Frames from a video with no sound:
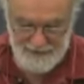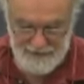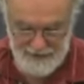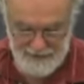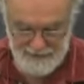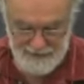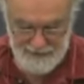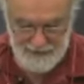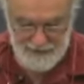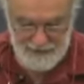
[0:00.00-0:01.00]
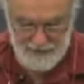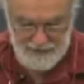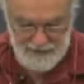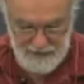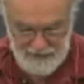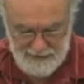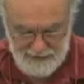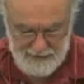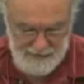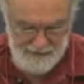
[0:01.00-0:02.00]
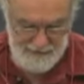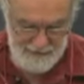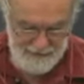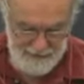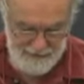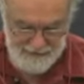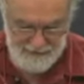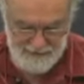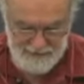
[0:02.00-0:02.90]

he kind of says, uh, you know, look,